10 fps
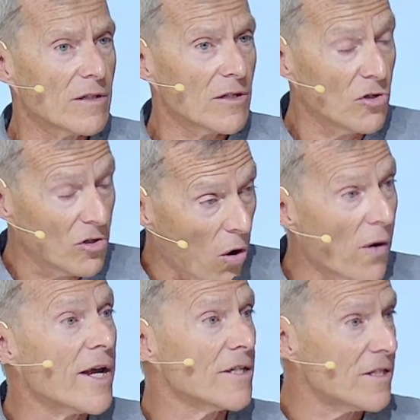
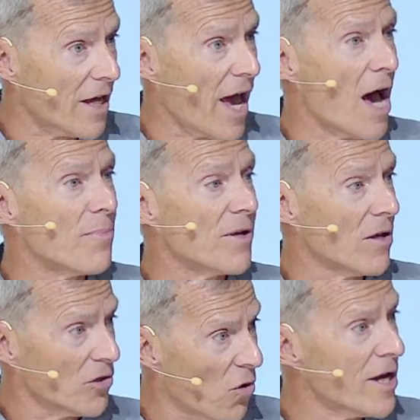going to
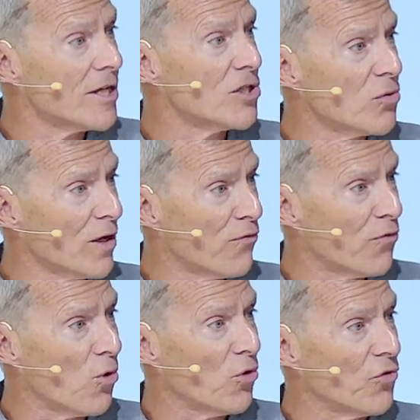happen, going to
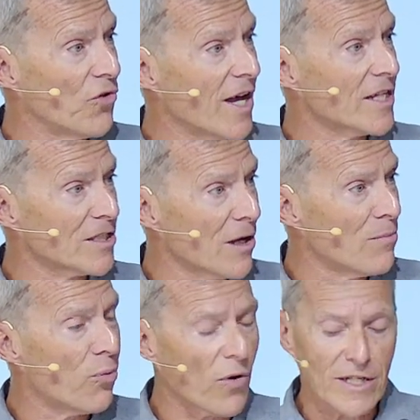unfold at some
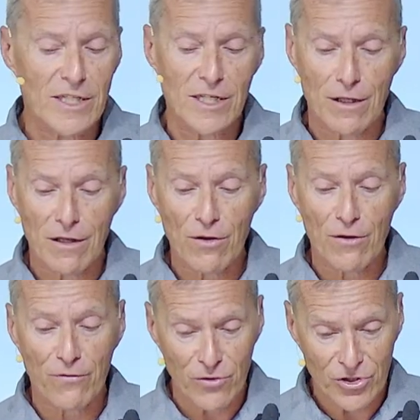point in the
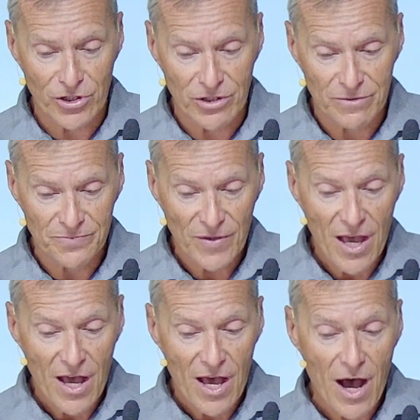future,
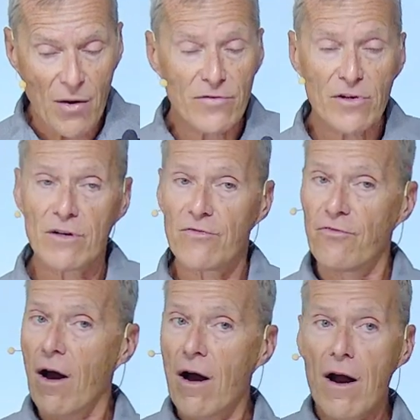however
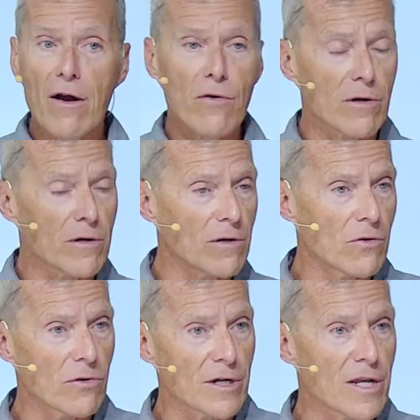far or,
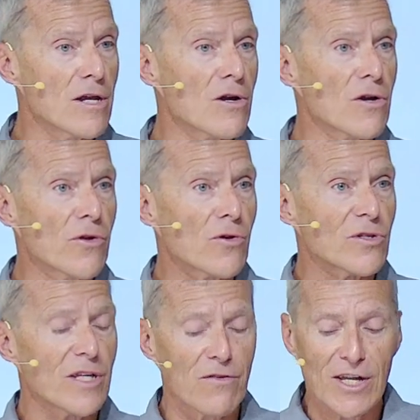or near
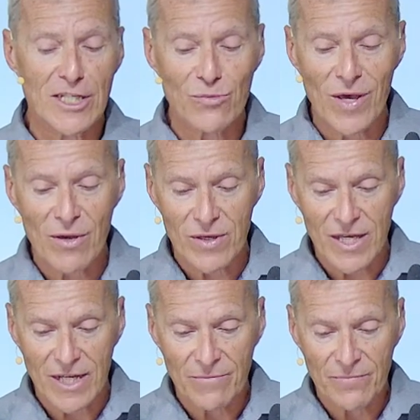those events may be,